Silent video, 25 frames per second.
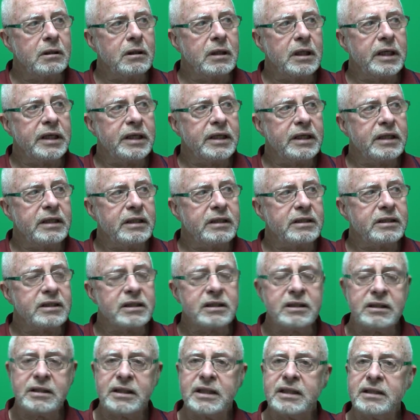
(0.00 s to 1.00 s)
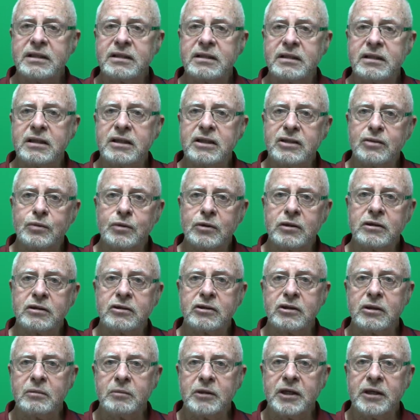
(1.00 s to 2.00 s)
And he just says these
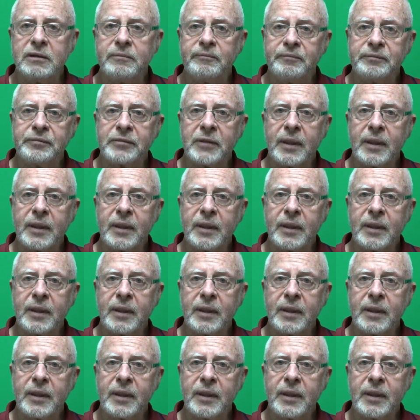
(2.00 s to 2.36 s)
words to me: